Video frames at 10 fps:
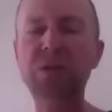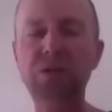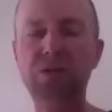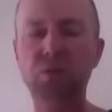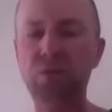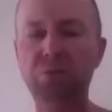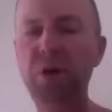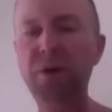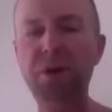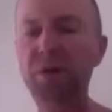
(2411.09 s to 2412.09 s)
to
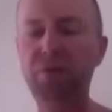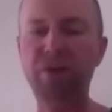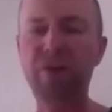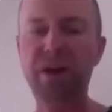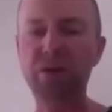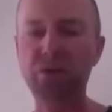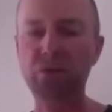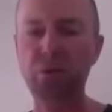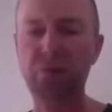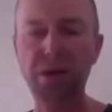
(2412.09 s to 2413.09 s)
murder 3,000
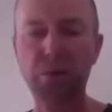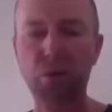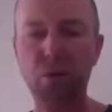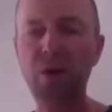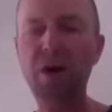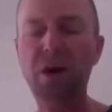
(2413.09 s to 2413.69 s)
odd people,